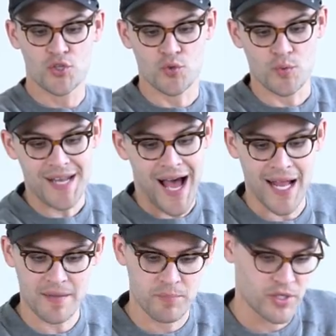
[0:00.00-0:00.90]
Do
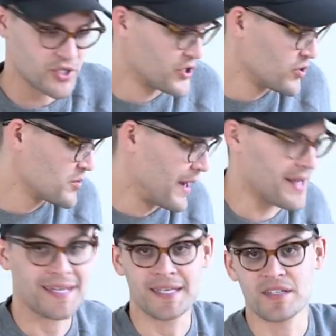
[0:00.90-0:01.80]
not put your shoes by
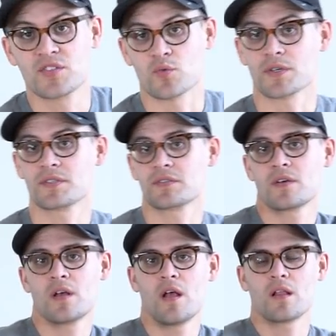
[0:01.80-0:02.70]
a heat source.
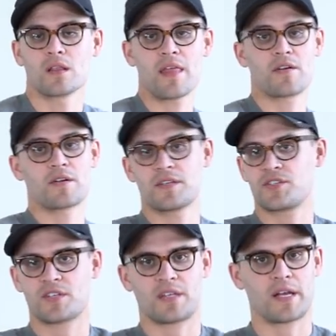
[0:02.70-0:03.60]
Leather
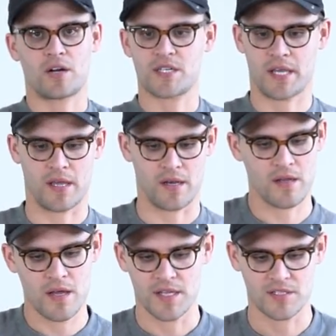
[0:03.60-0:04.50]
is just like our skin,
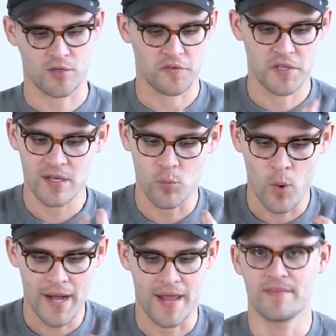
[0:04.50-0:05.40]
and so if you get it
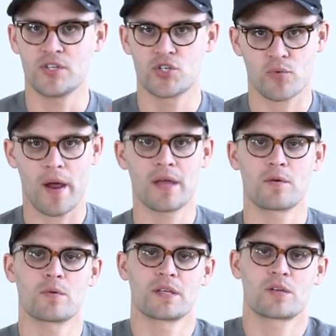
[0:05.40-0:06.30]
wet and then dry
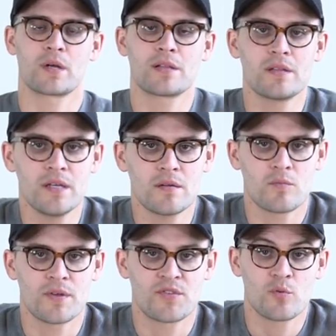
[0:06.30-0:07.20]
it really quickly
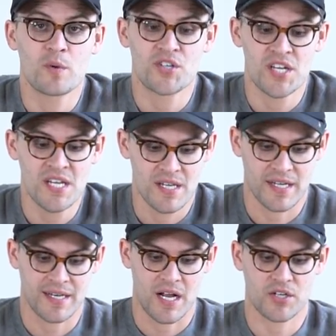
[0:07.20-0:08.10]
with too much heat,
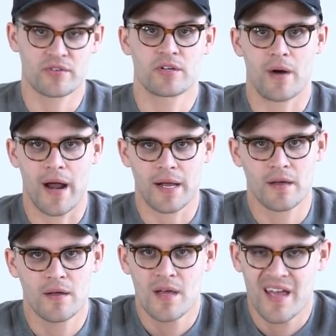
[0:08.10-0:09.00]
it can actually crack,
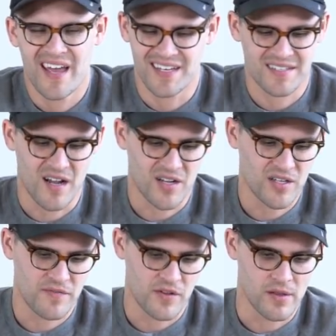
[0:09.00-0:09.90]
and it's not
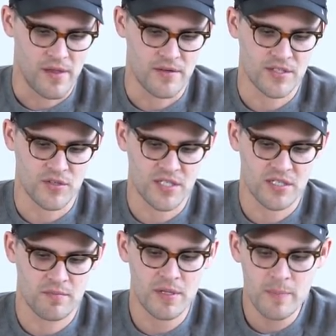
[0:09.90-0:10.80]
good for the leather. So
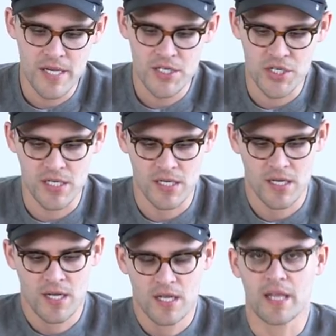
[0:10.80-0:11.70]
just be patient,
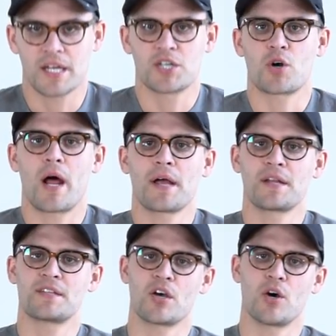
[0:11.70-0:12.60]
let it dry on
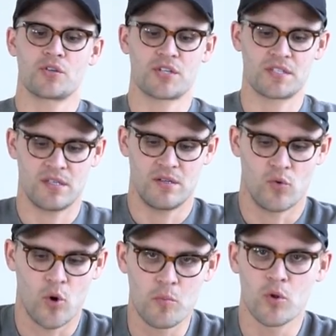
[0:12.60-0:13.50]
its own, just in
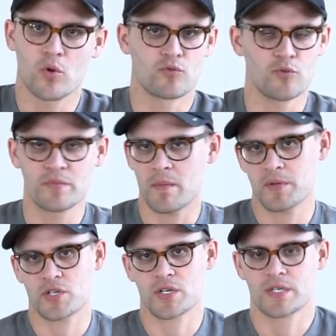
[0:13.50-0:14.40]
normal room
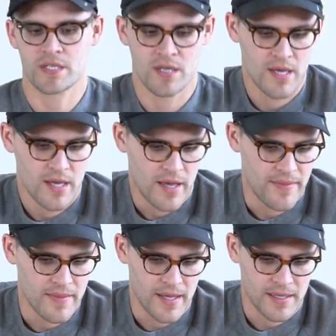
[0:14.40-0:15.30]
temperatures,
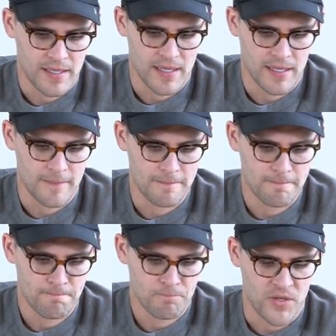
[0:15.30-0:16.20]
and then um,
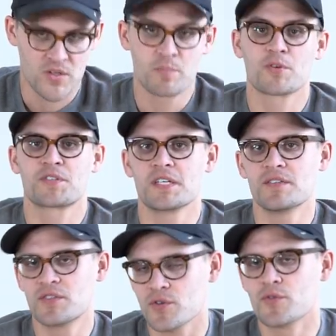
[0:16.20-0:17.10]
and then
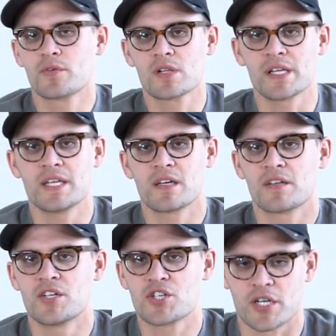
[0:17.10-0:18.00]
proceed to cleaning and
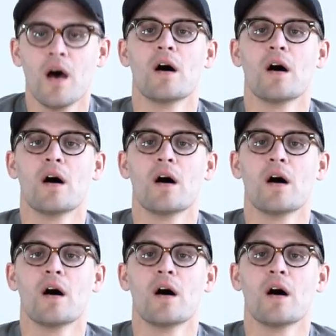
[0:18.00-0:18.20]
conditioning.